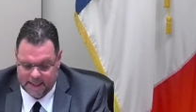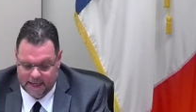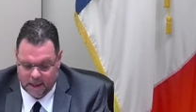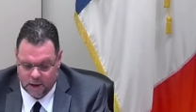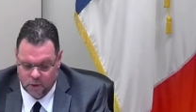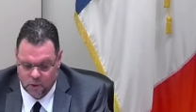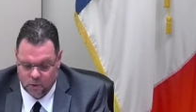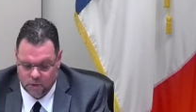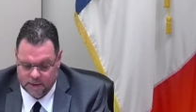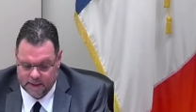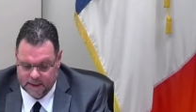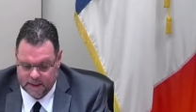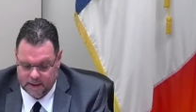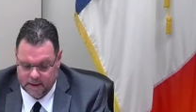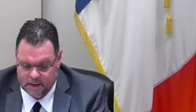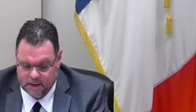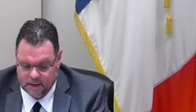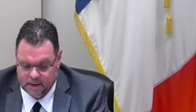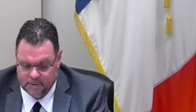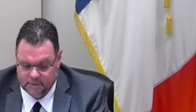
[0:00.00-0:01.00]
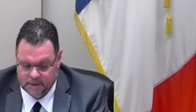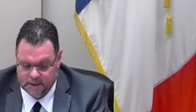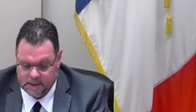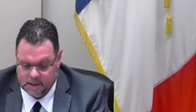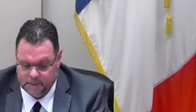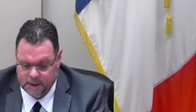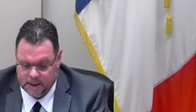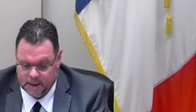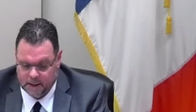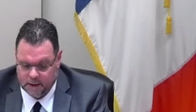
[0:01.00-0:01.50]
We recommend
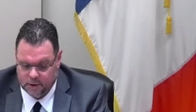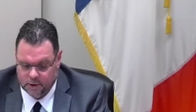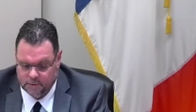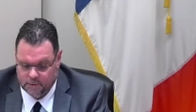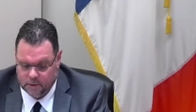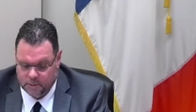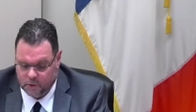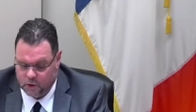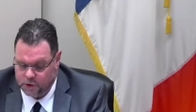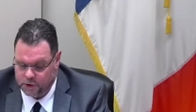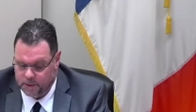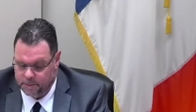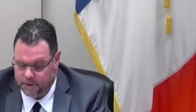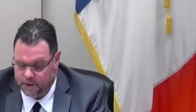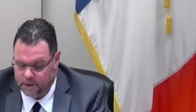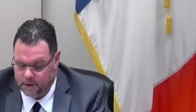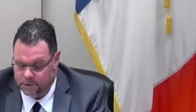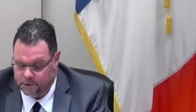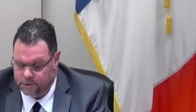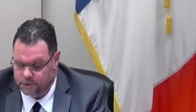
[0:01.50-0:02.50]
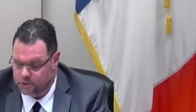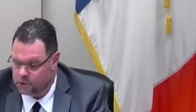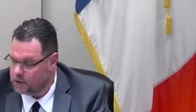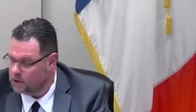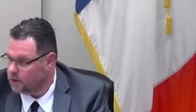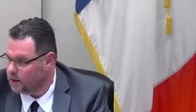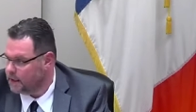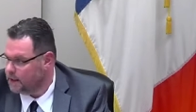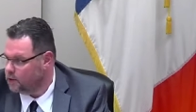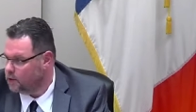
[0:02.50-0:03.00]
you adopt
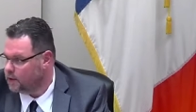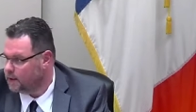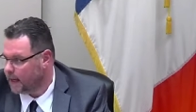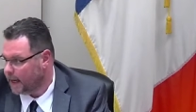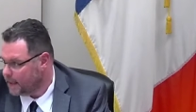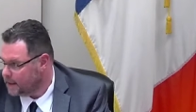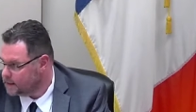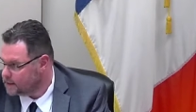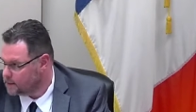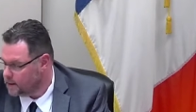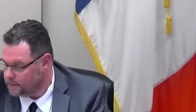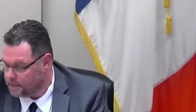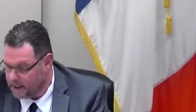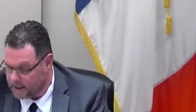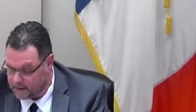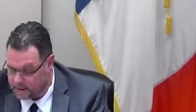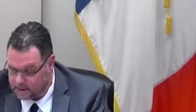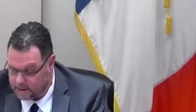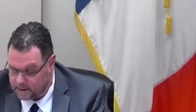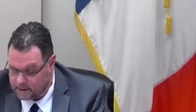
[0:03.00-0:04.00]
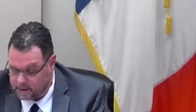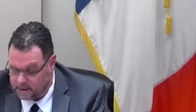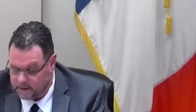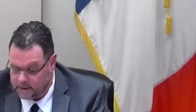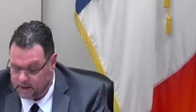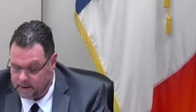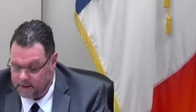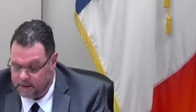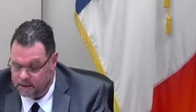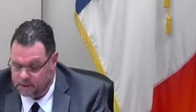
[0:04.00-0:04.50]
D
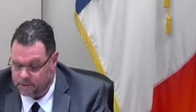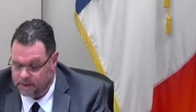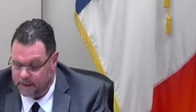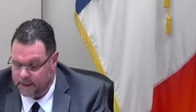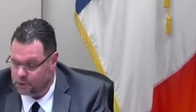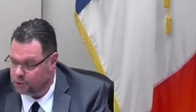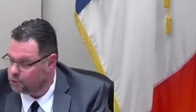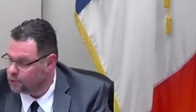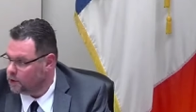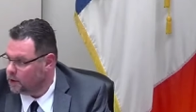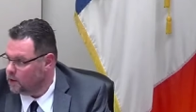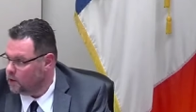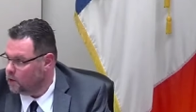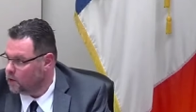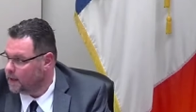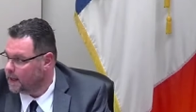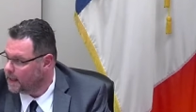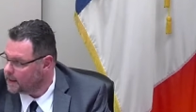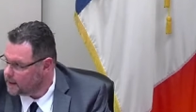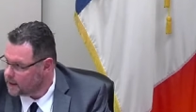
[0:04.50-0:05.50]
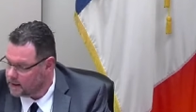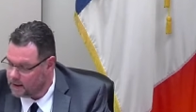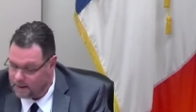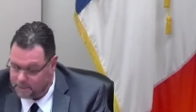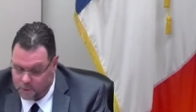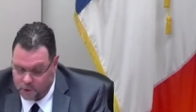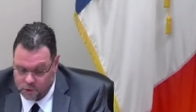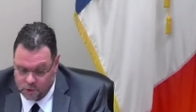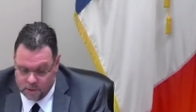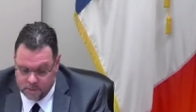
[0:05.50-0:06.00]
for pilot
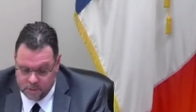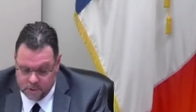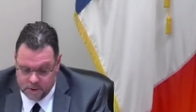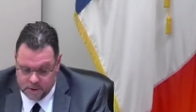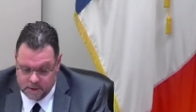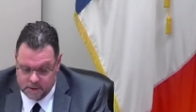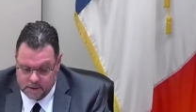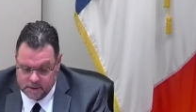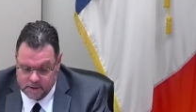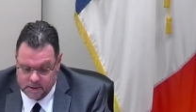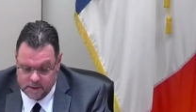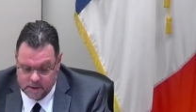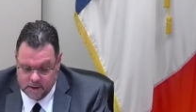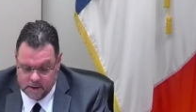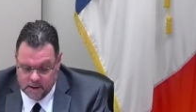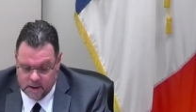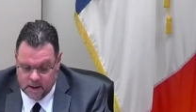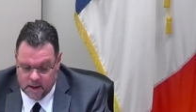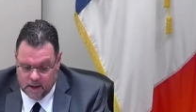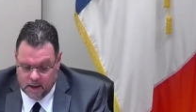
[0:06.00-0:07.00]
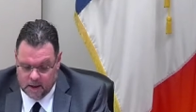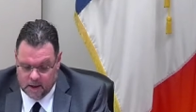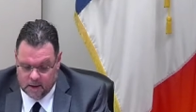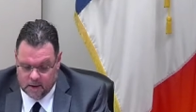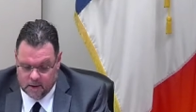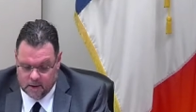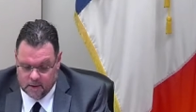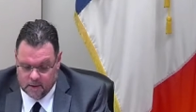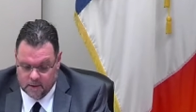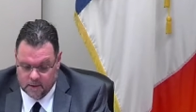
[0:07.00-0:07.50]
project for
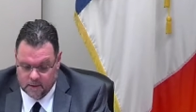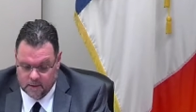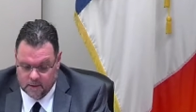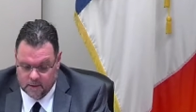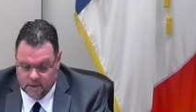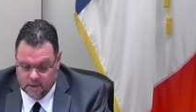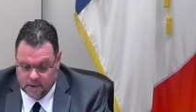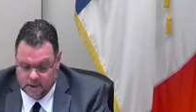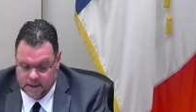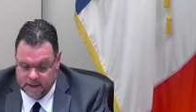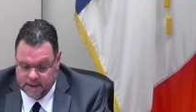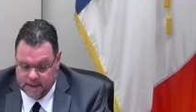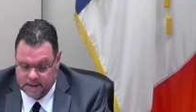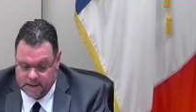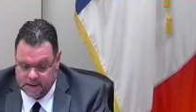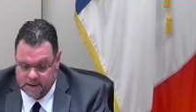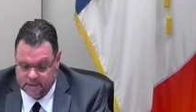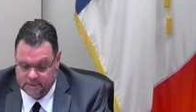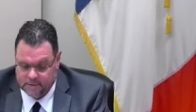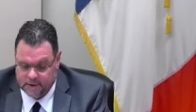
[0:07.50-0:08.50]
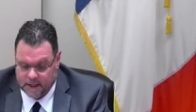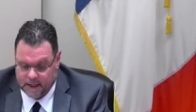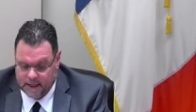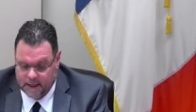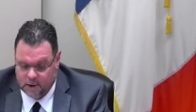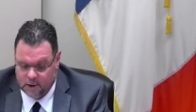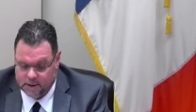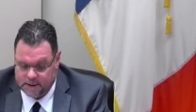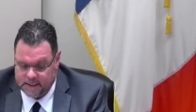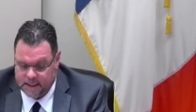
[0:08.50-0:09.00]
13 weeks.
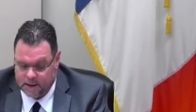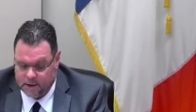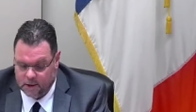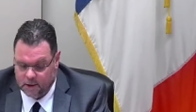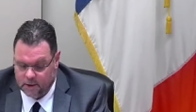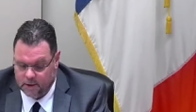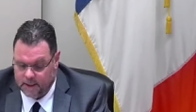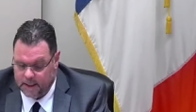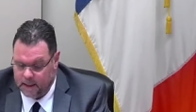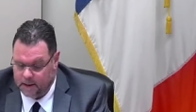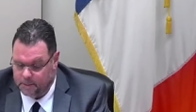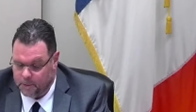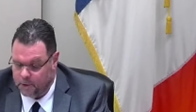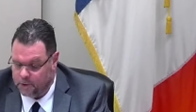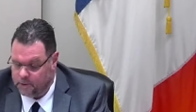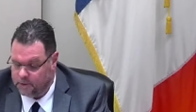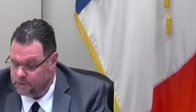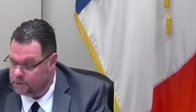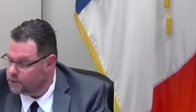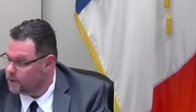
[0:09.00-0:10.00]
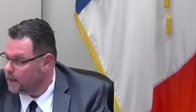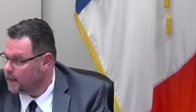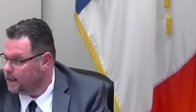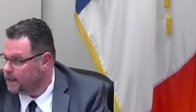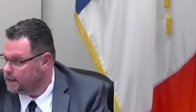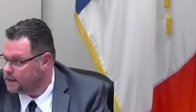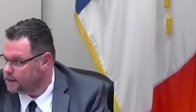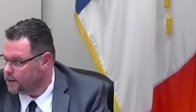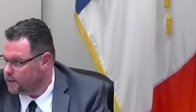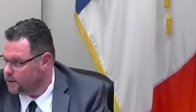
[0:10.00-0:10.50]
Another bus that
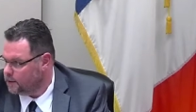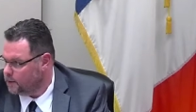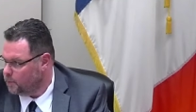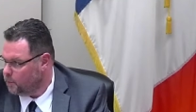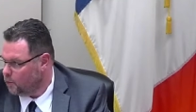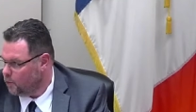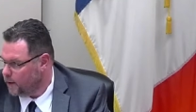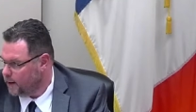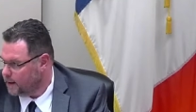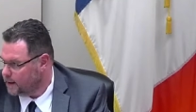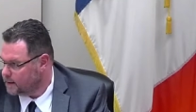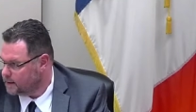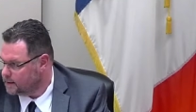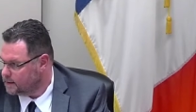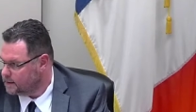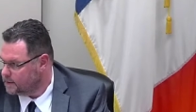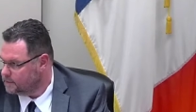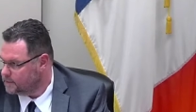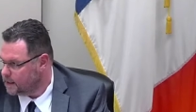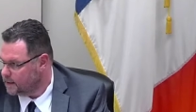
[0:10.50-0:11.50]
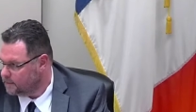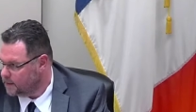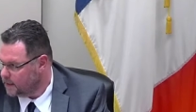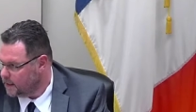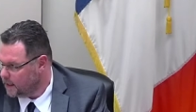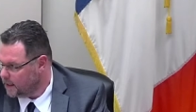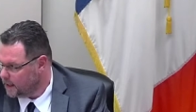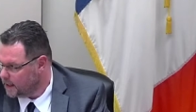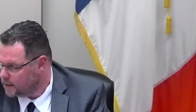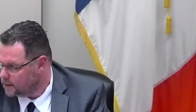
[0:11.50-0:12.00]
would serve
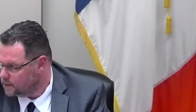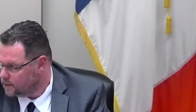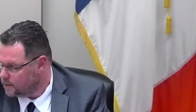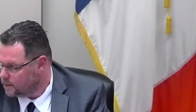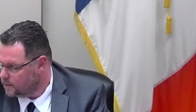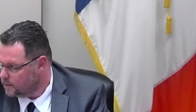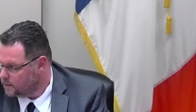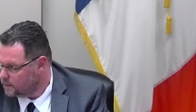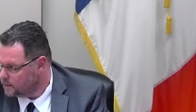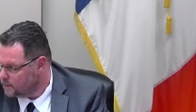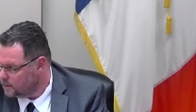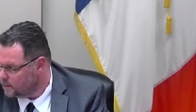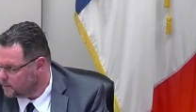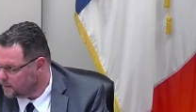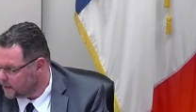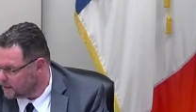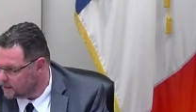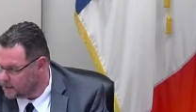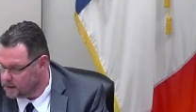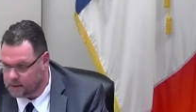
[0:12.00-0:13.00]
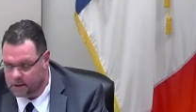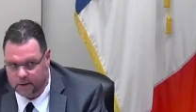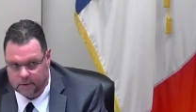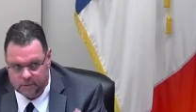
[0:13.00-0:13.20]
Lakeburn area at